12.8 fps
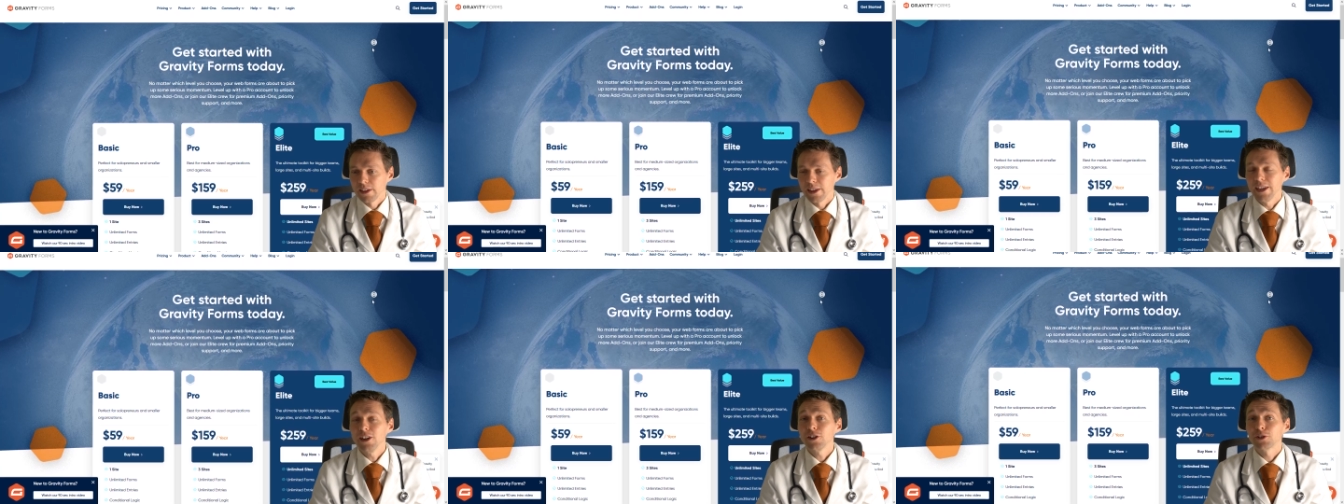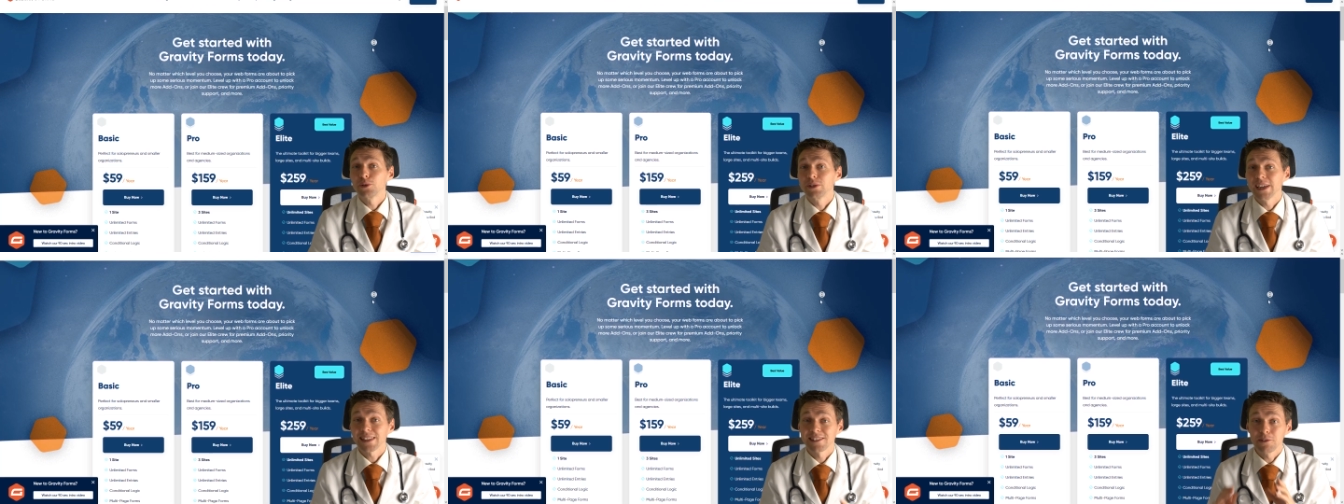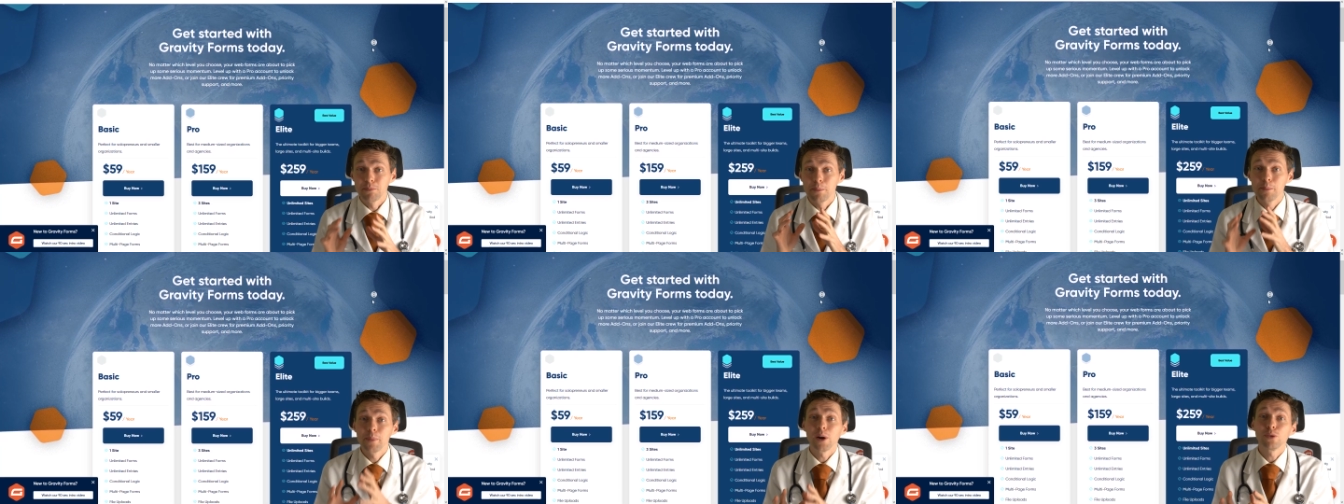Here you can get the
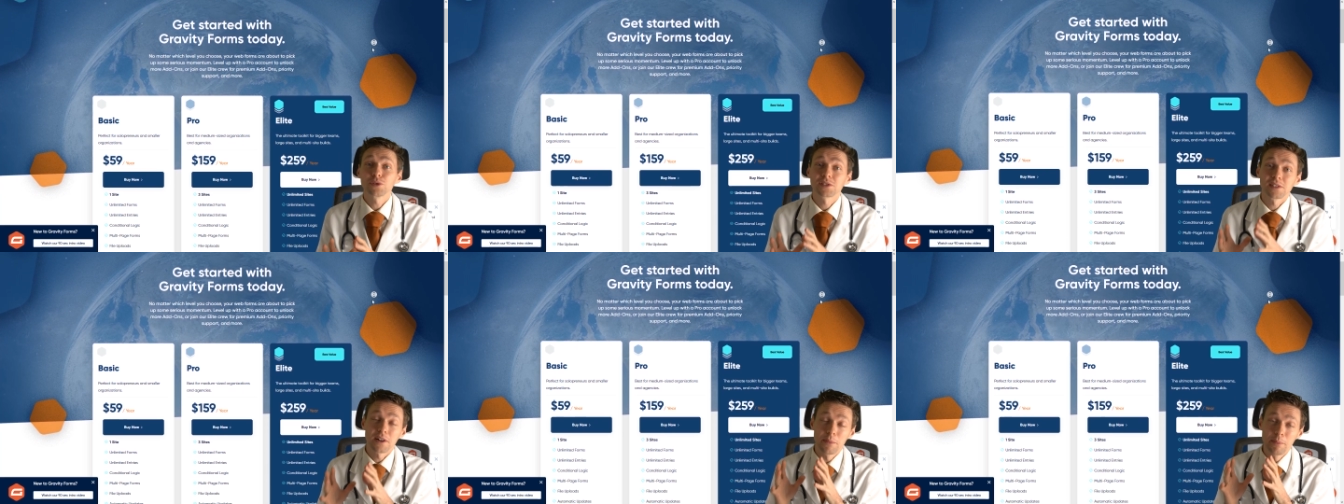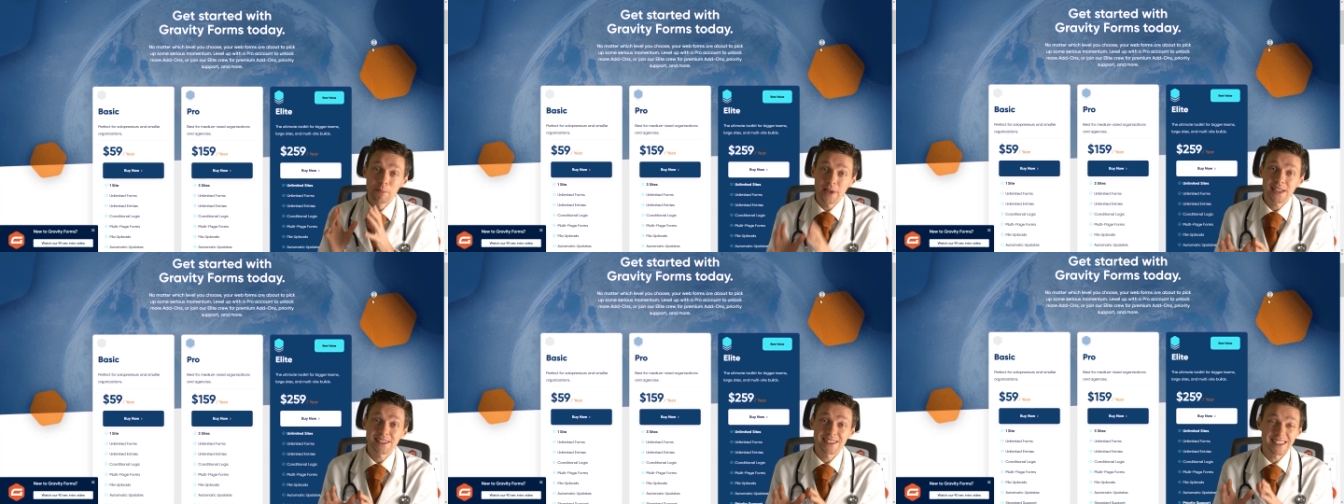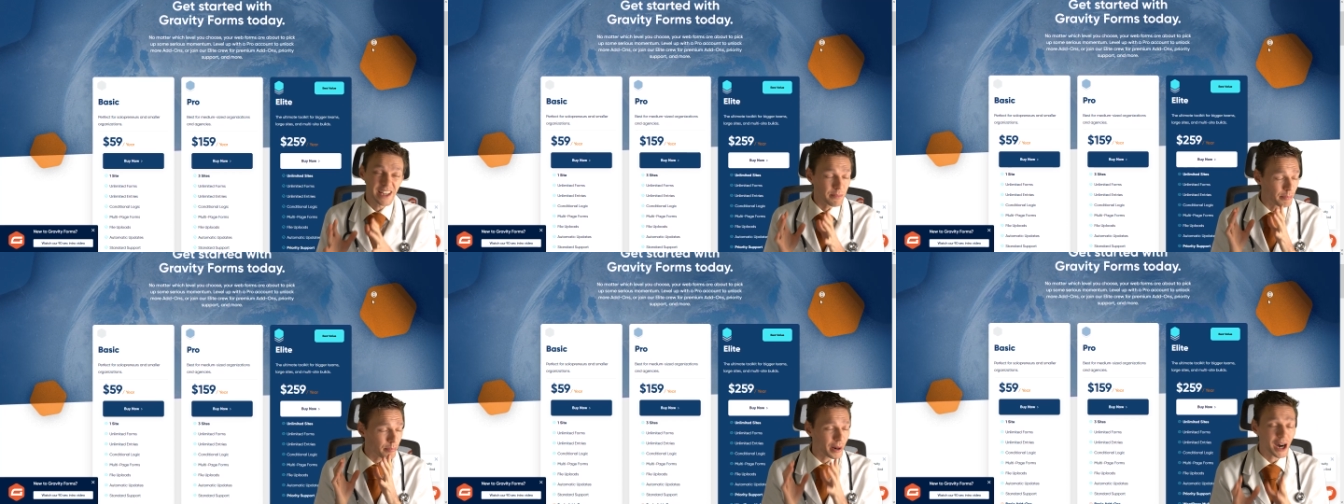most amazing
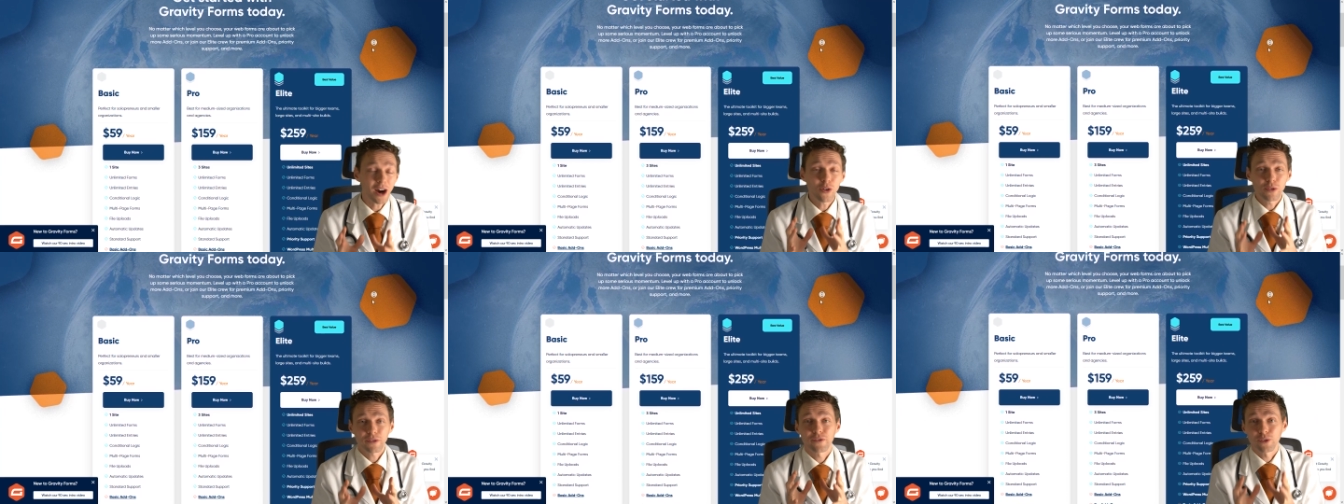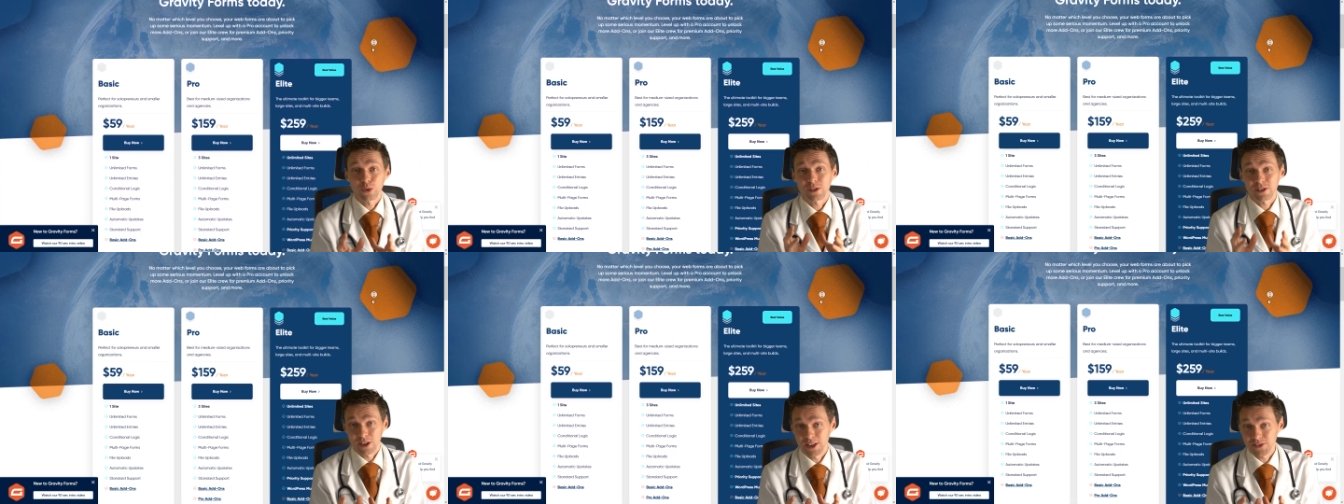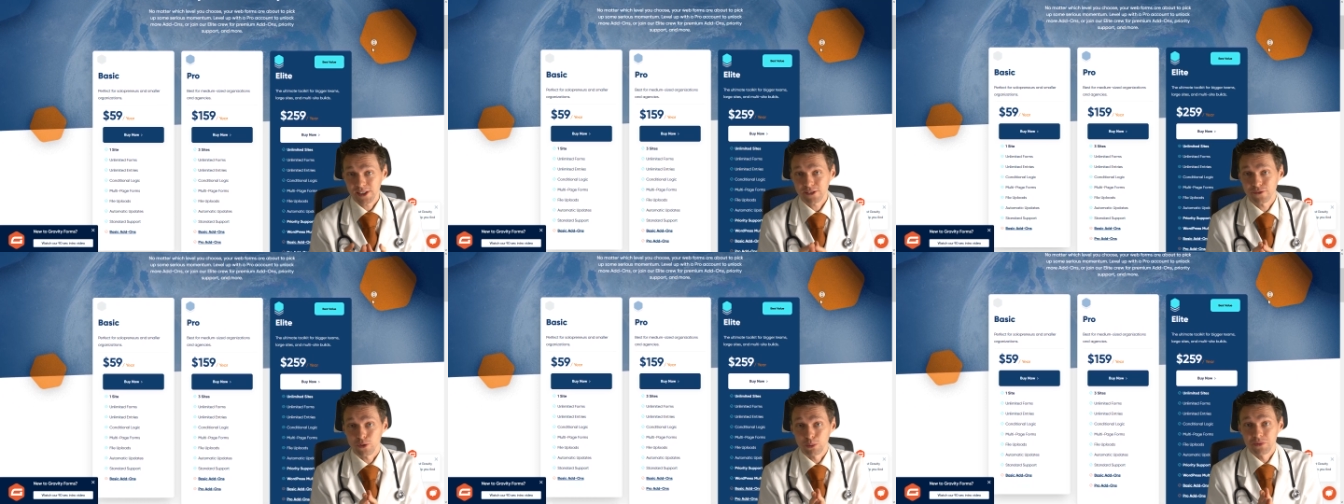and powerful contact
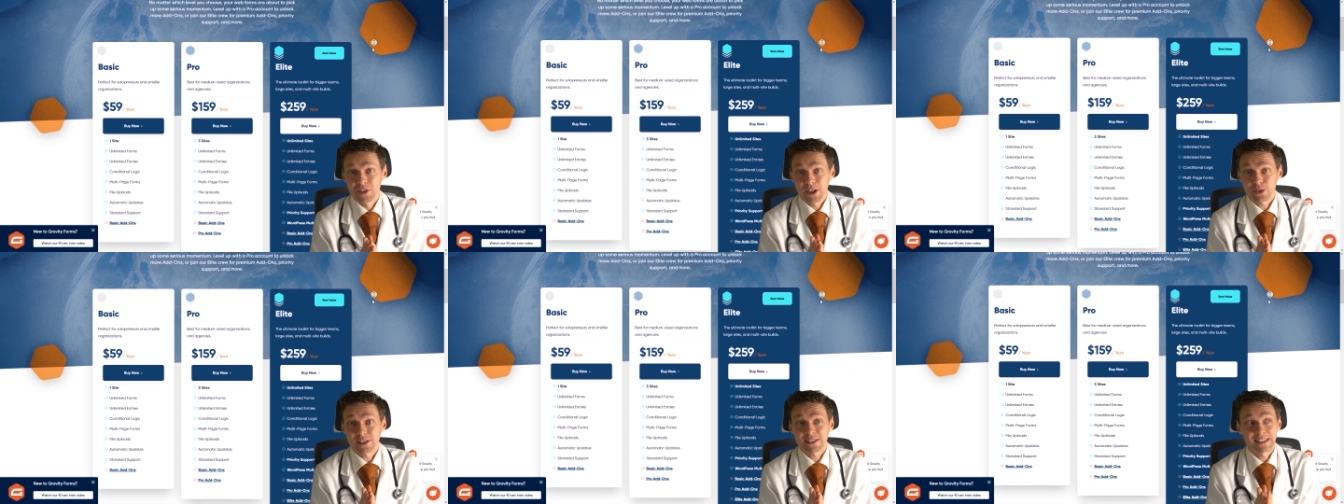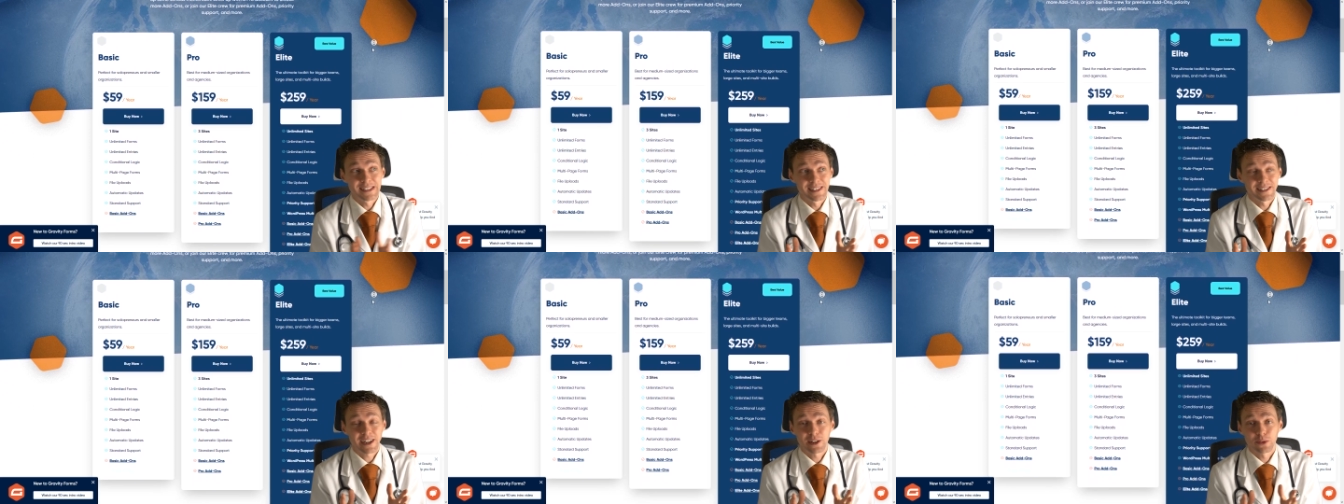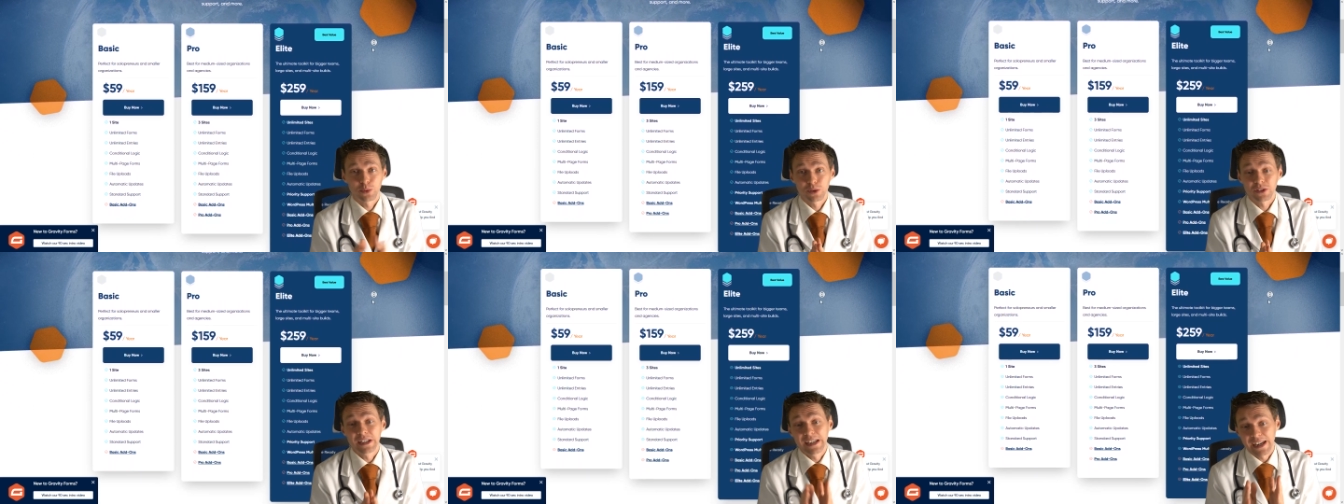form there is in the entire
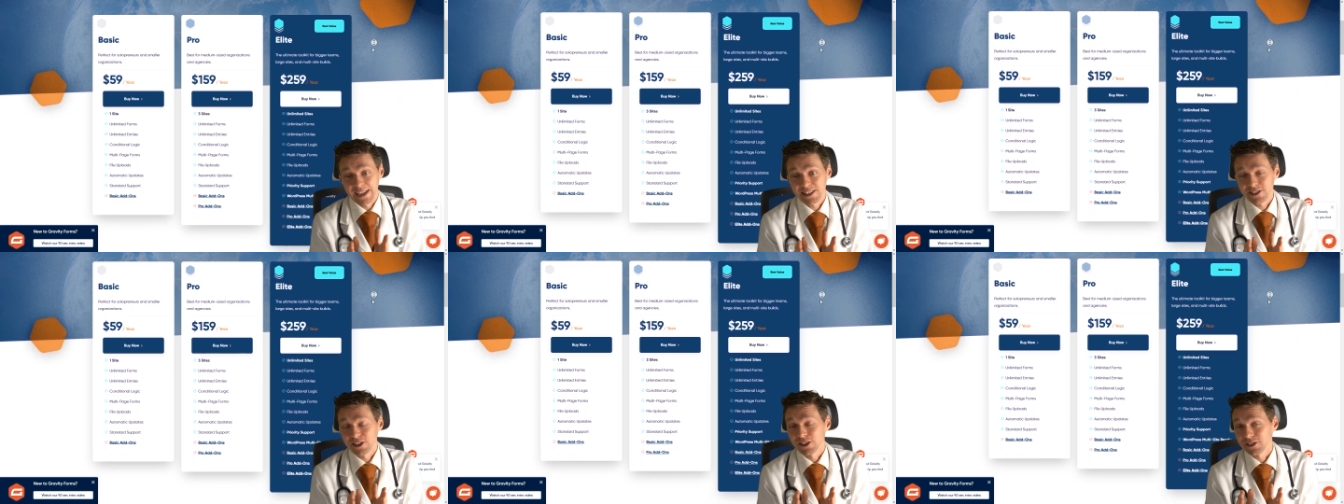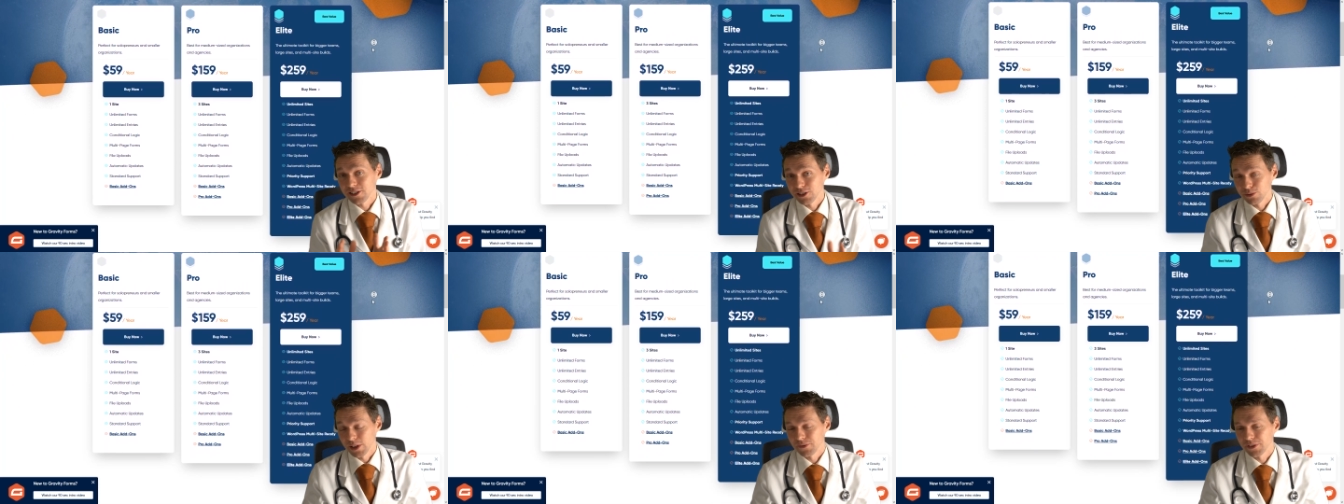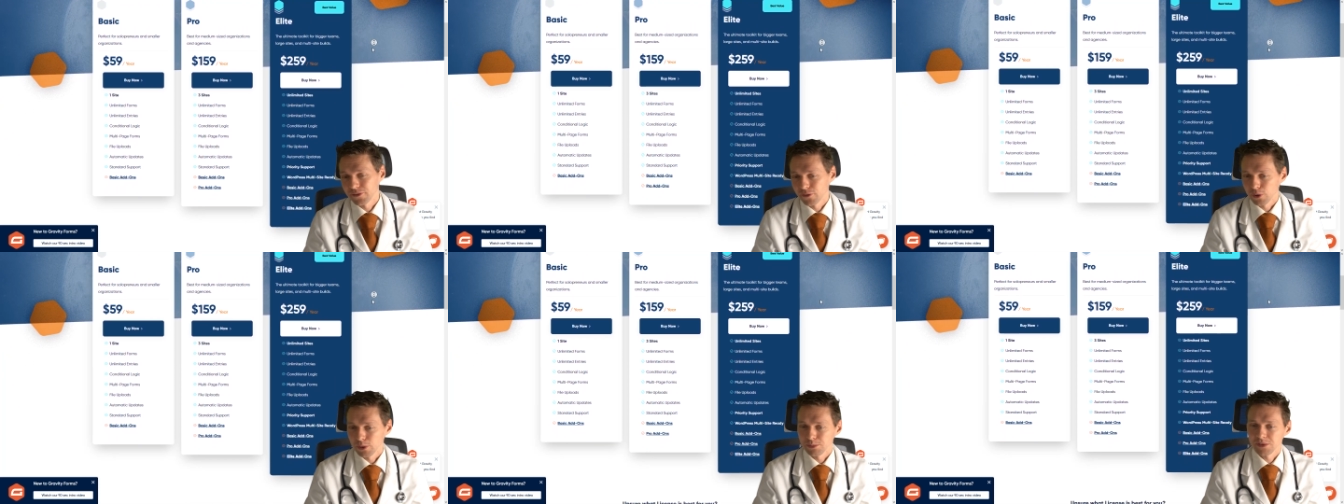world and it's called Gravity
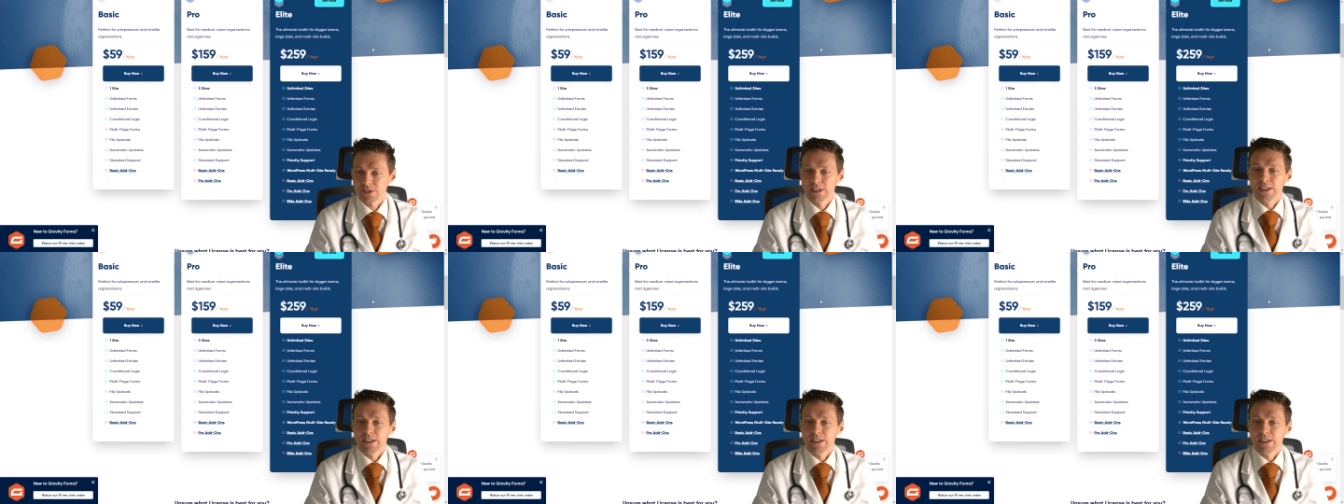Forms.